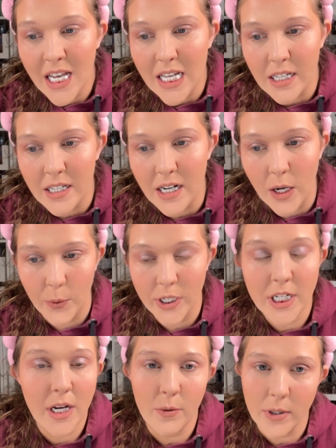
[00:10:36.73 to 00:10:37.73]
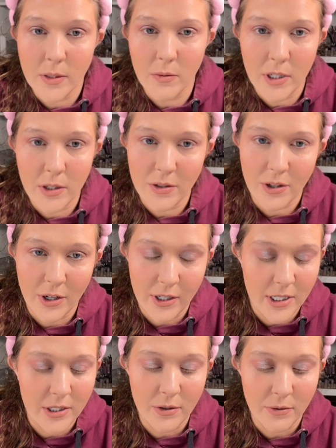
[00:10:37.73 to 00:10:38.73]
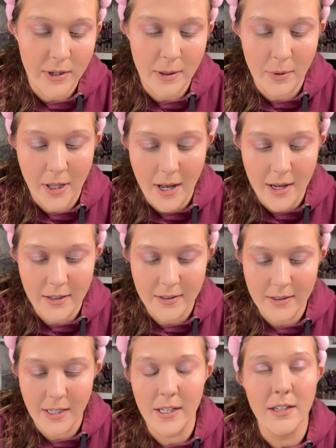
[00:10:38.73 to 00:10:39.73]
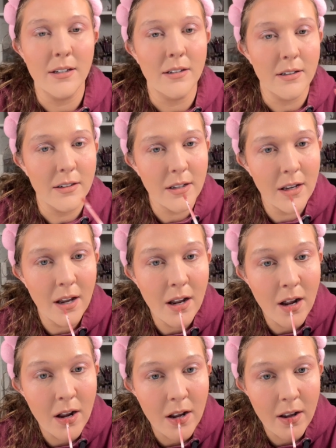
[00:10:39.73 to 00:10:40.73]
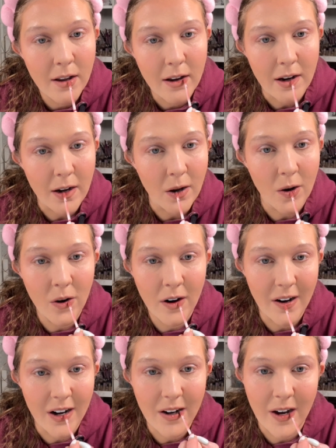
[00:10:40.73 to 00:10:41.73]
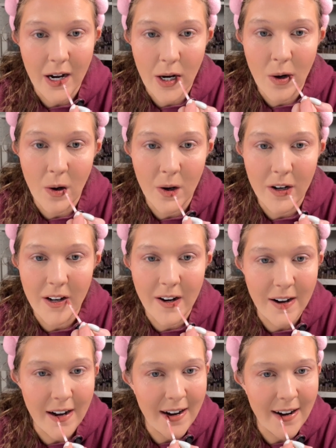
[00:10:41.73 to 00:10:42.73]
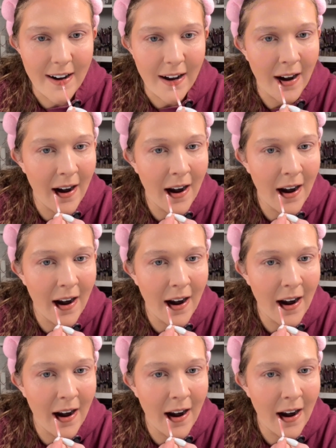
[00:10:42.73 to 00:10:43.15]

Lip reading: and I wish I was one of those girlies who reapplies and, you know, is careful when they're eating.